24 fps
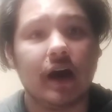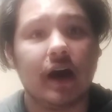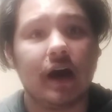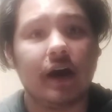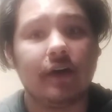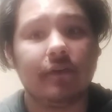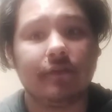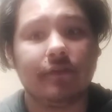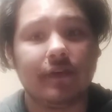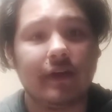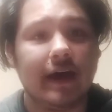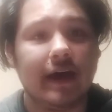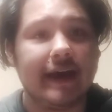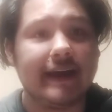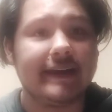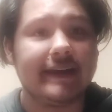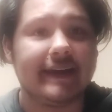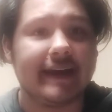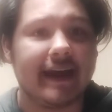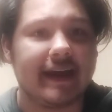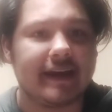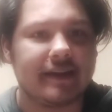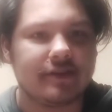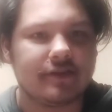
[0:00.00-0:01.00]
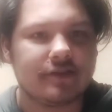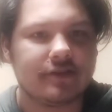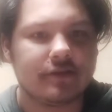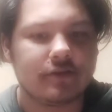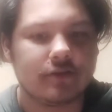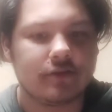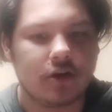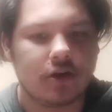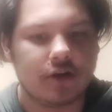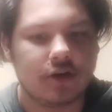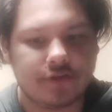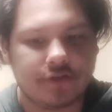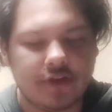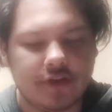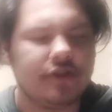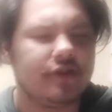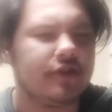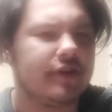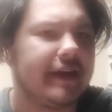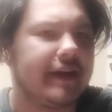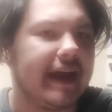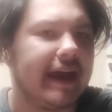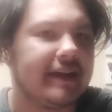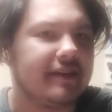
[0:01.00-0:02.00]
of Flying Cats, or
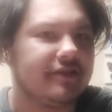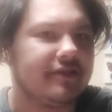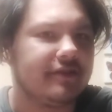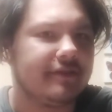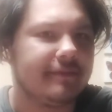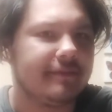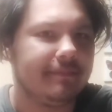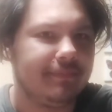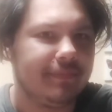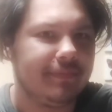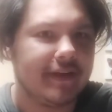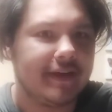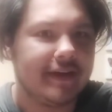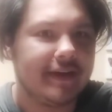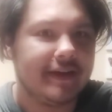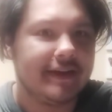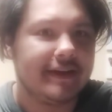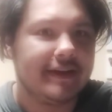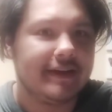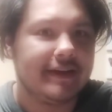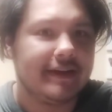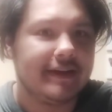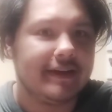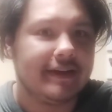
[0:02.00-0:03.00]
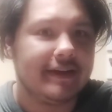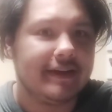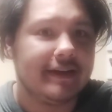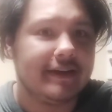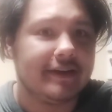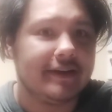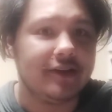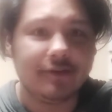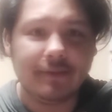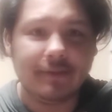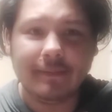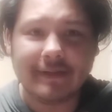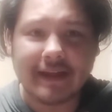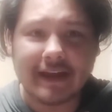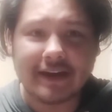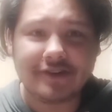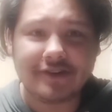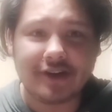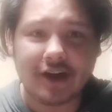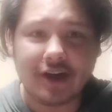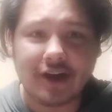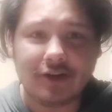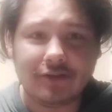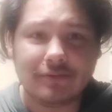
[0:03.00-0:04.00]
Thundercats. You remember that
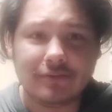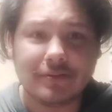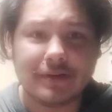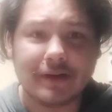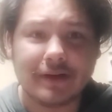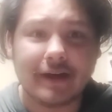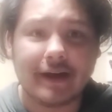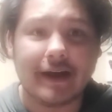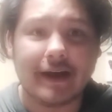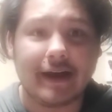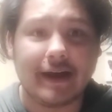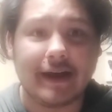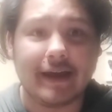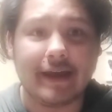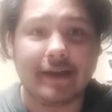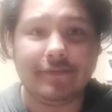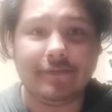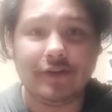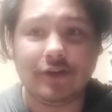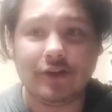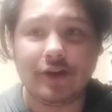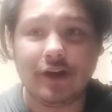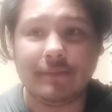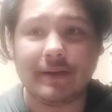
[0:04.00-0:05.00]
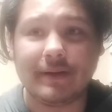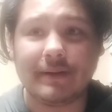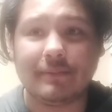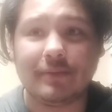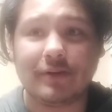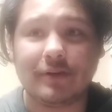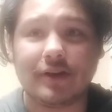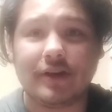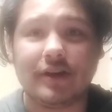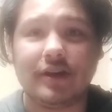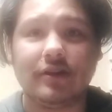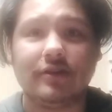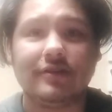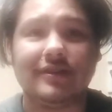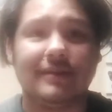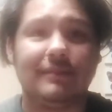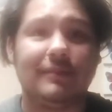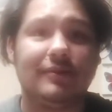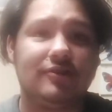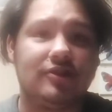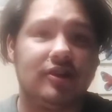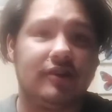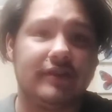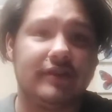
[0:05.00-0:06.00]
show? Uh, if you don't remember, here's an
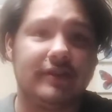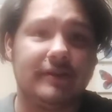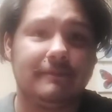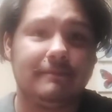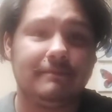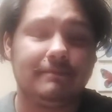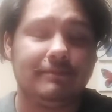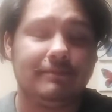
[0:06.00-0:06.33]
image of it.